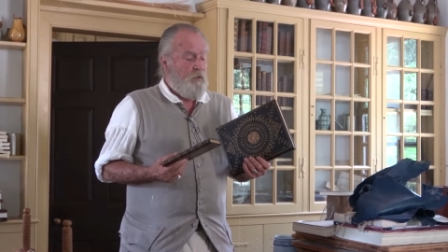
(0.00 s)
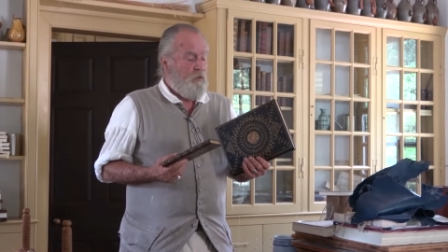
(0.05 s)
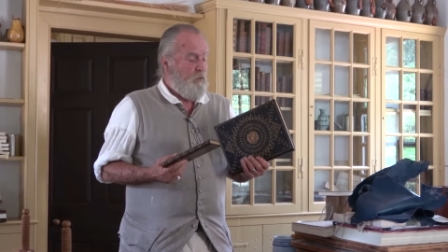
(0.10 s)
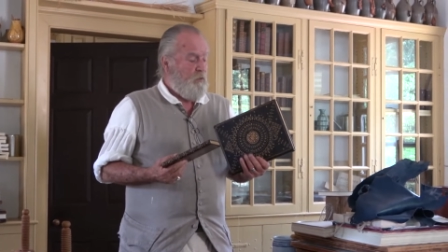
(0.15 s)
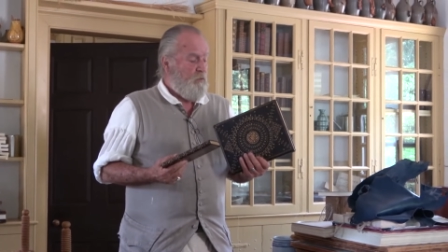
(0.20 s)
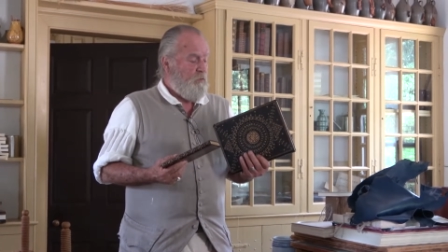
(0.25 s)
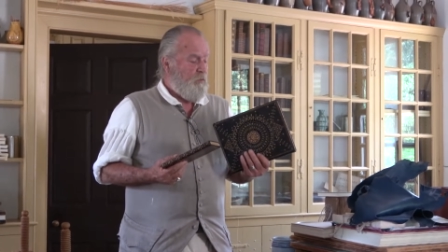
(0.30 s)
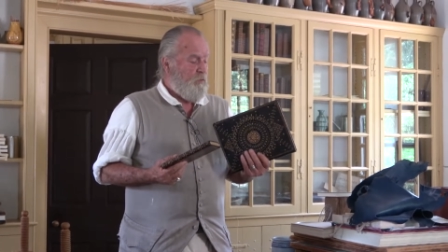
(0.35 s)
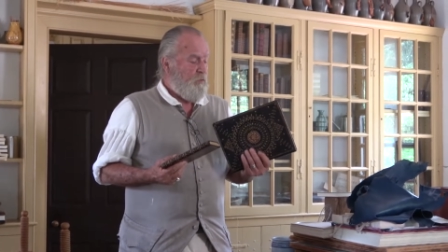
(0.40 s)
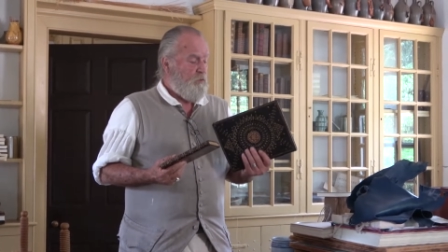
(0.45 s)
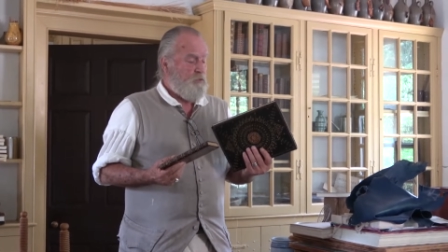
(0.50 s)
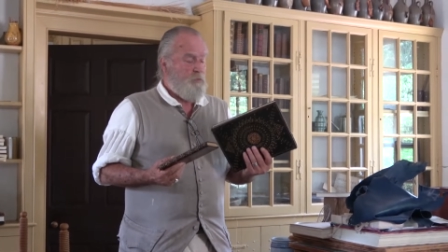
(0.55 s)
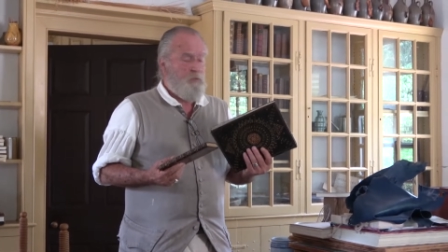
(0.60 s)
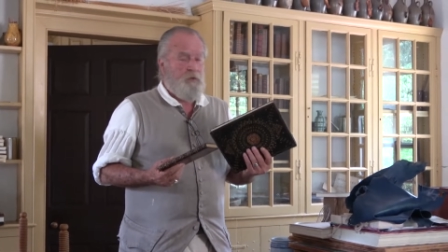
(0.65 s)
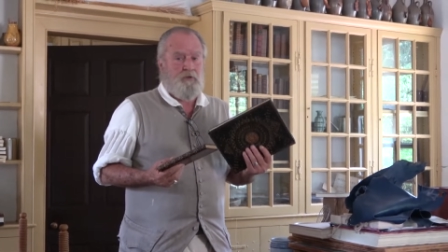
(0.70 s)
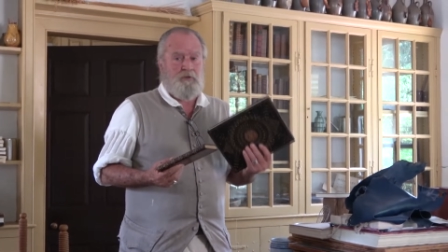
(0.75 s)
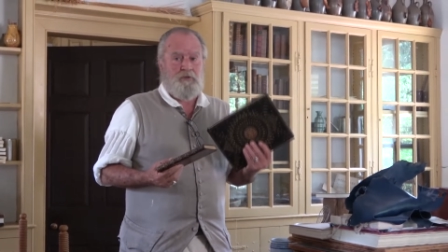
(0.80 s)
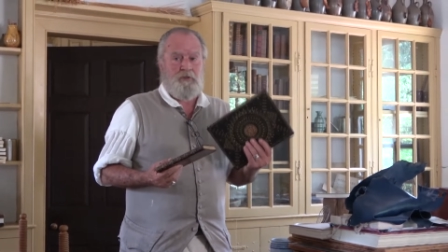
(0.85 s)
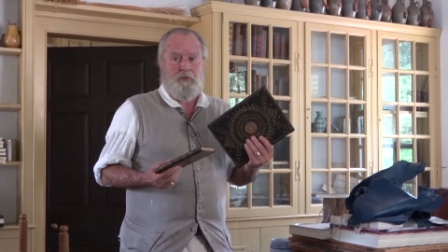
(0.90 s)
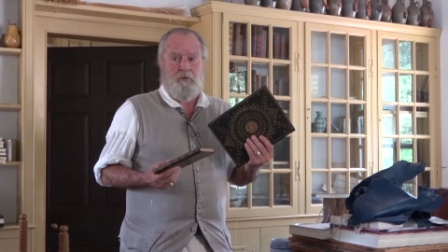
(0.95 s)
called The
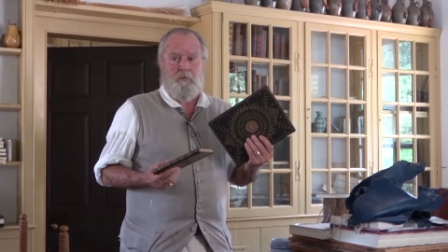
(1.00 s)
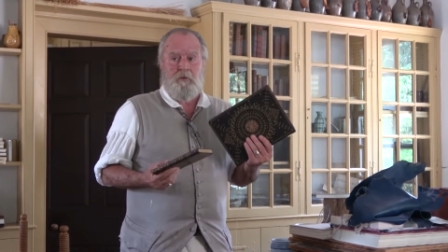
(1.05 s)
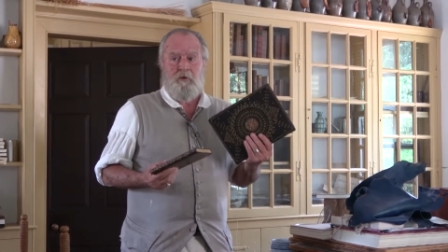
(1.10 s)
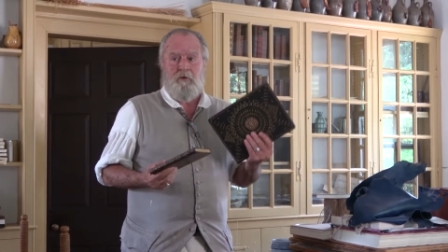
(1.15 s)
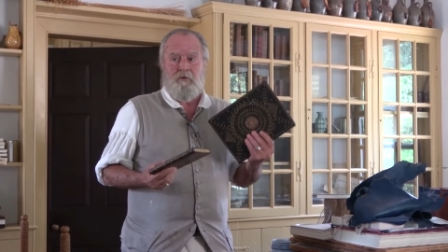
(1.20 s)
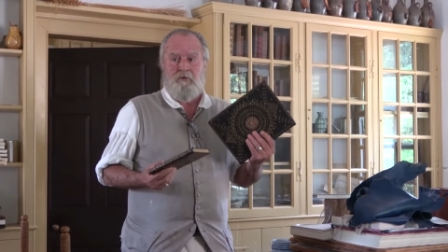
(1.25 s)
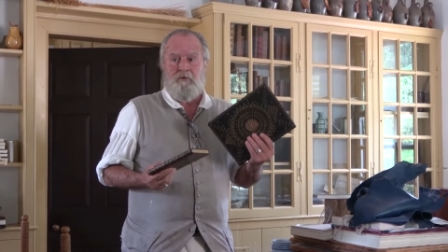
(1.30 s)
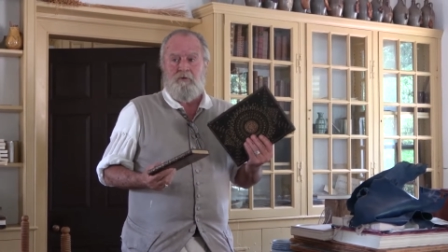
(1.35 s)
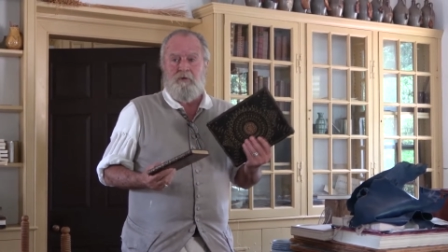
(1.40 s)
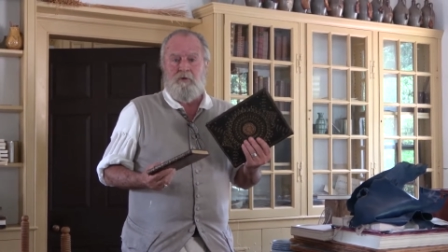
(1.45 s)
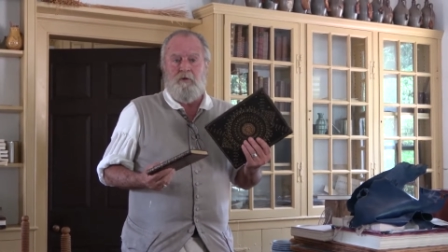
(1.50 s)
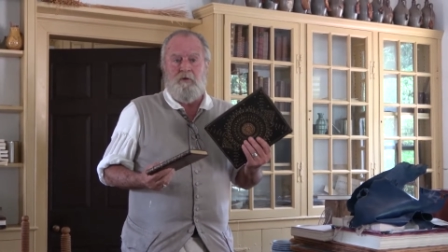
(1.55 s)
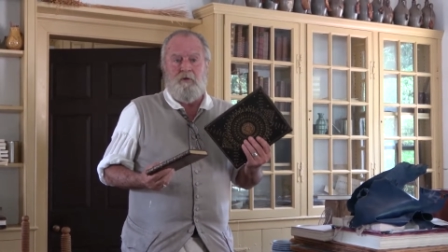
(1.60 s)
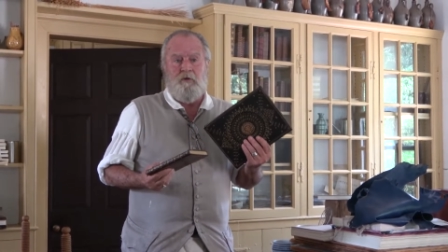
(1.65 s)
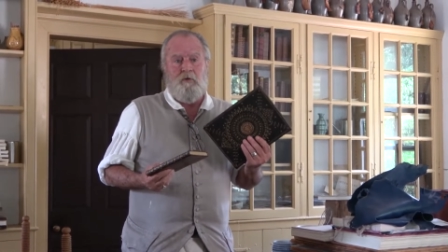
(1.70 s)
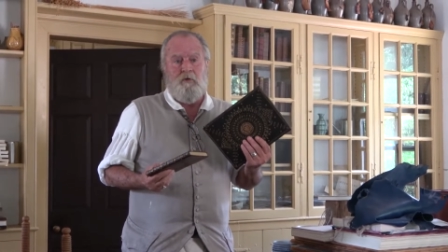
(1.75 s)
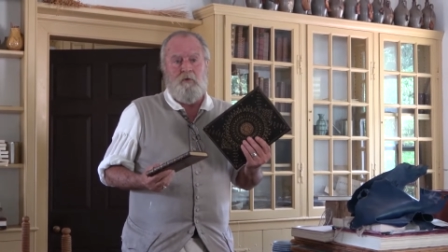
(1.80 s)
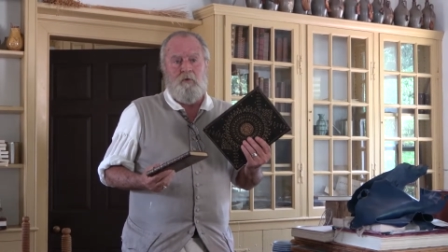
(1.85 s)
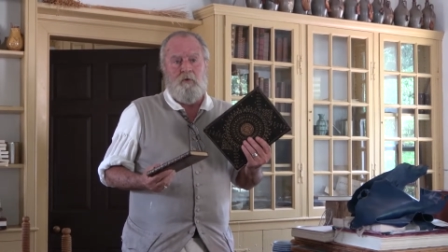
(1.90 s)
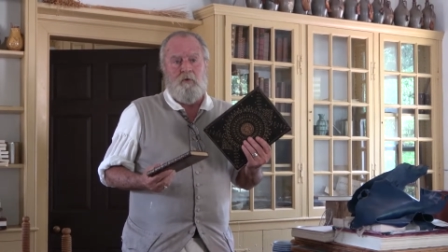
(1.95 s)
Conspiracy to Burn the City of
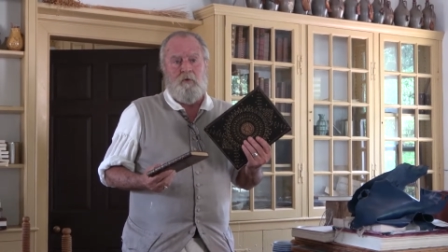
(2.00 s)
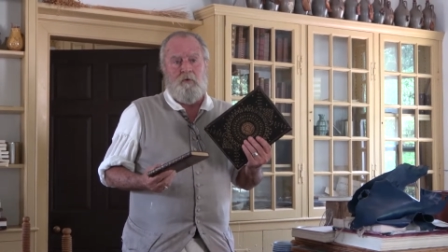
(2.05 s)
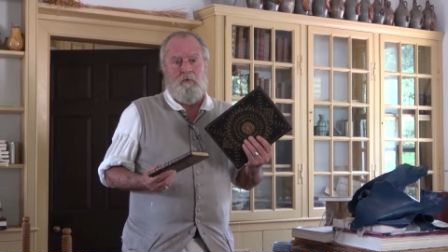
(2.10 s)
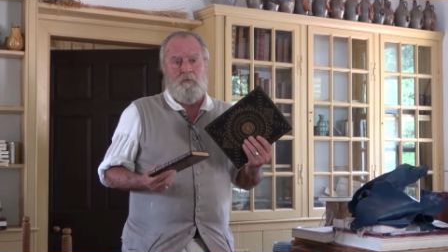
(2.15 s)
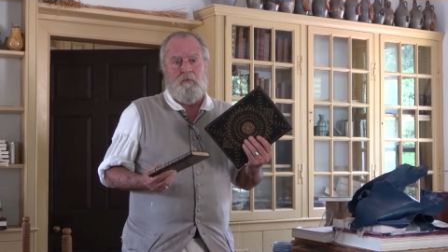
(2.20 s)
New York.